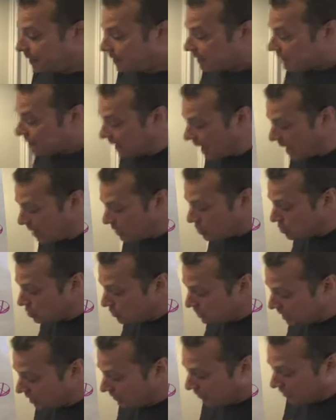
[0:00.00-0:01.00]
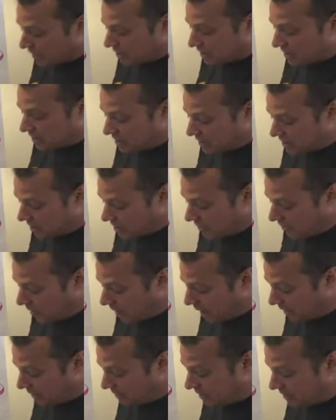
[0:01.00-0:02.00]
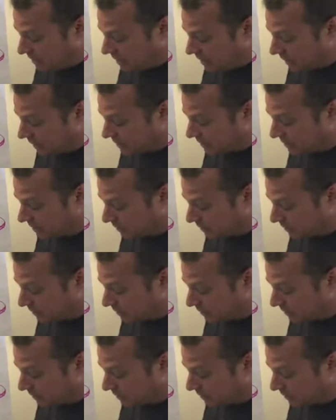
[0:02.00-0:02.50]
Can you give us some ideas?